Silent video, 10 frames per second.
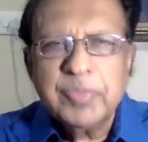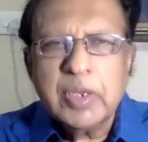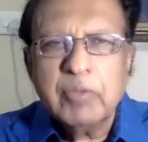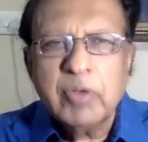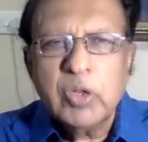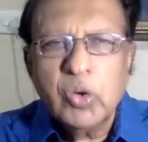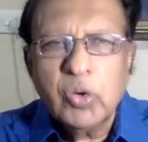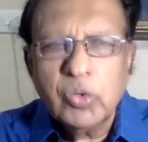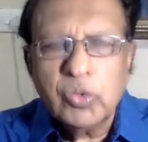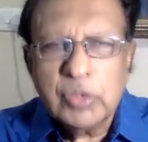even
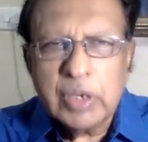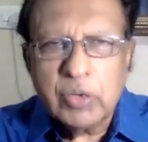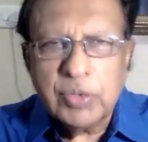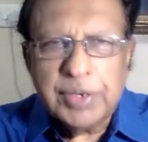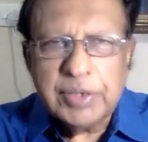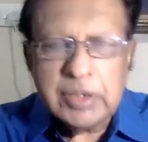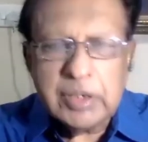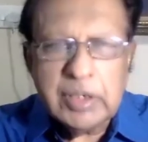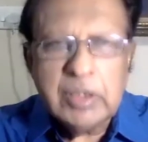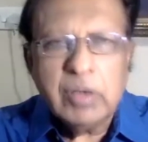though they could
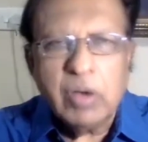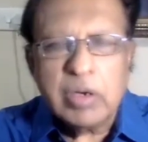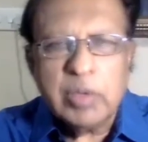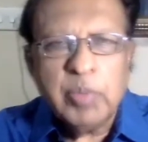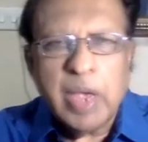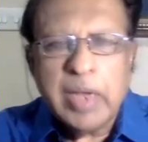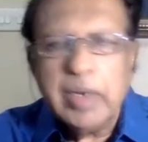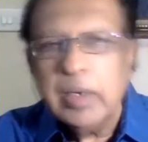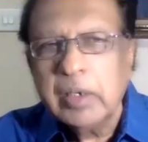easily occupy